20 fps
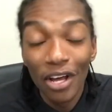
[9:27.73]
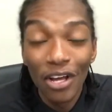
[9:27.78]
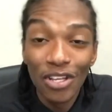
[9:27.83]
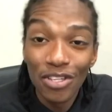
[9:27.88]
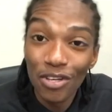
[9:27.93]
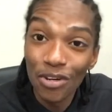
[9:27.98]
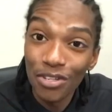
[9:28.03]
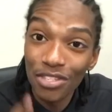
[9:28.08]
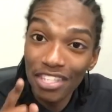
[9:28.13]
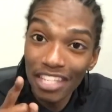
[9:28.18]

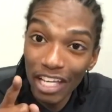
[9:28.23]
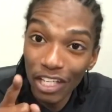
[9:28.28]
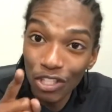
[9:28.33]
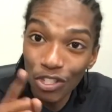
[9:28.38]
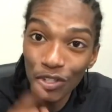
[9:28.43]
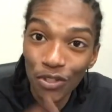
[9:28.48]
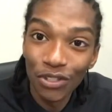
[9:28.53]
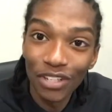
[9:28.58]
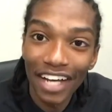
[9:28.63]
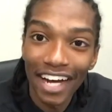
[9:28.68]
So stay
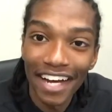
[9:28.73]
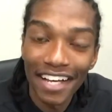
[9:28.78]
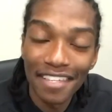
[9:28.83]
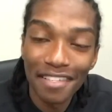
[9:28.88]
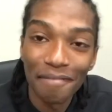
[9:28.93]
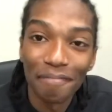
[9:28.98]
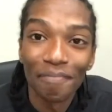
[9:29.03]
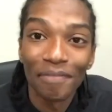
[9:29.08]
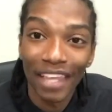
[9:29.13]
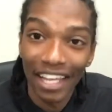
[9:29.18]
tuned,
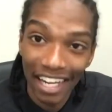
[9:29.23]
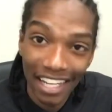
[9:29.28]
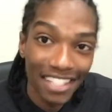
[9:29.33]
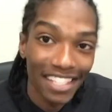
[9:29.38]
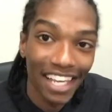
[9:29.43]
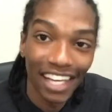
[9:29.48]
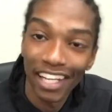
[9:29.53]
guys. Let's get